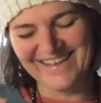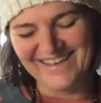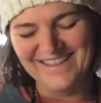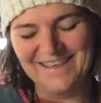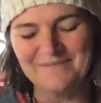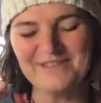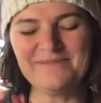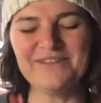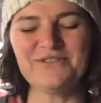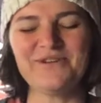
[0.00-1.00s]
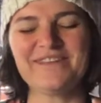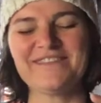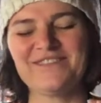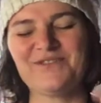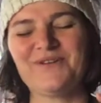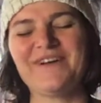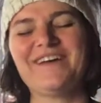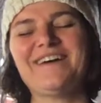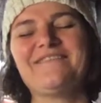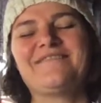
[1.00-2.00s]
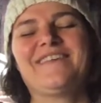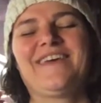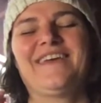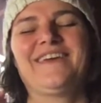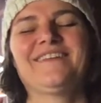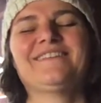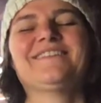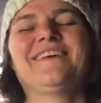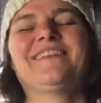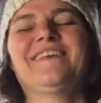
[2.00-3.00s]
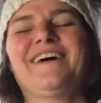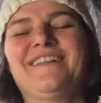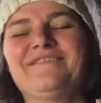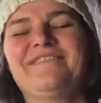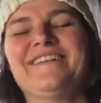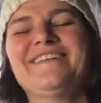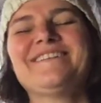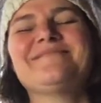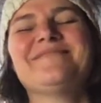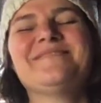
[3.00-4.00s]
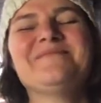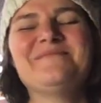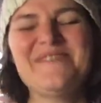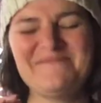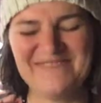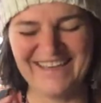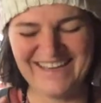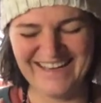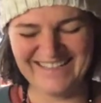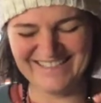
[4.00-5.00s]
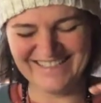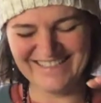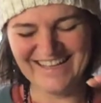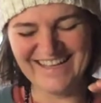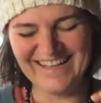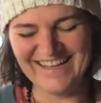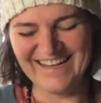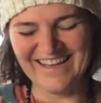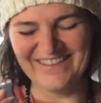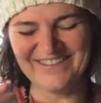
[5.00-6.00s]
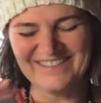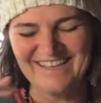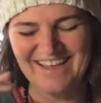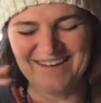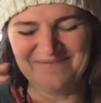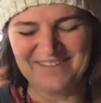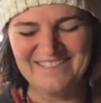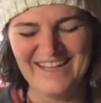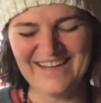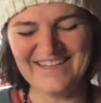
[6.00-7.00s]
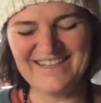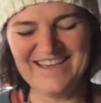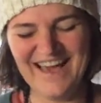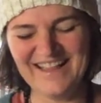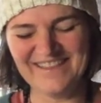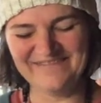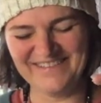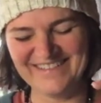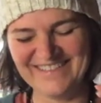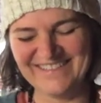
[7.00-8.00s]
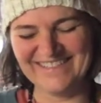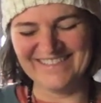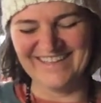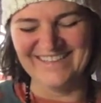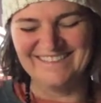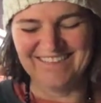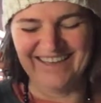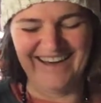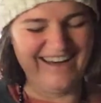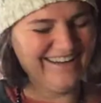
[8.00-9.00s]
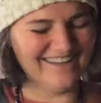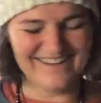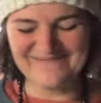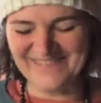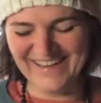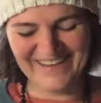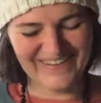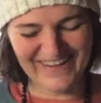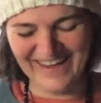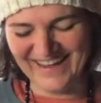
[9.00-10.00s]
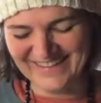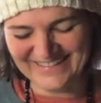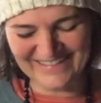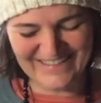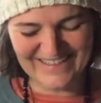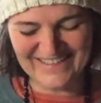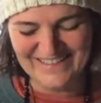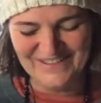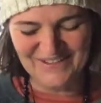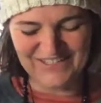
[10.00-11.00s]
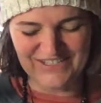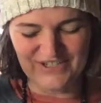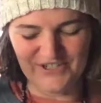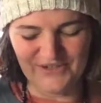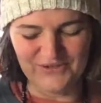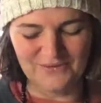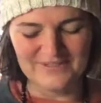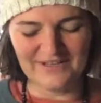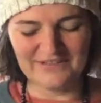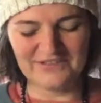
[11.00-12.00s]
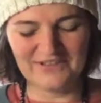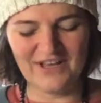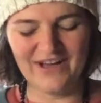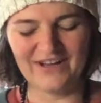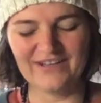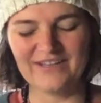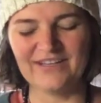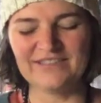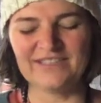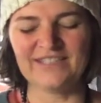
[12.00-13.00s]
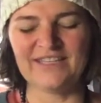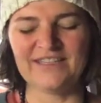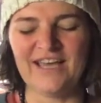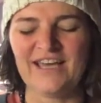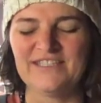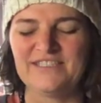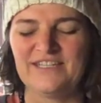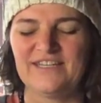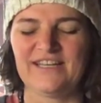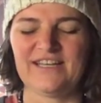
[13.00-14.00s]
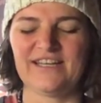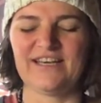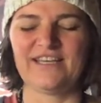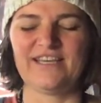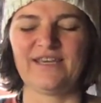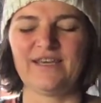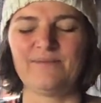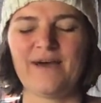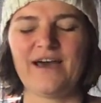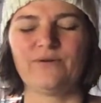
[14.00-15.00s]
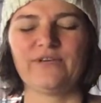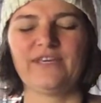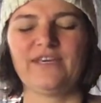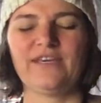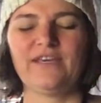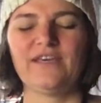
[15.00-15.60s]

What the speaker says: They must be enjoying the story of the ant and the elephant because now they're saying, pretend the elephant is on the log. And I'm like, okay, you get to choose what's on your log. Kanana shinanana ye mauki.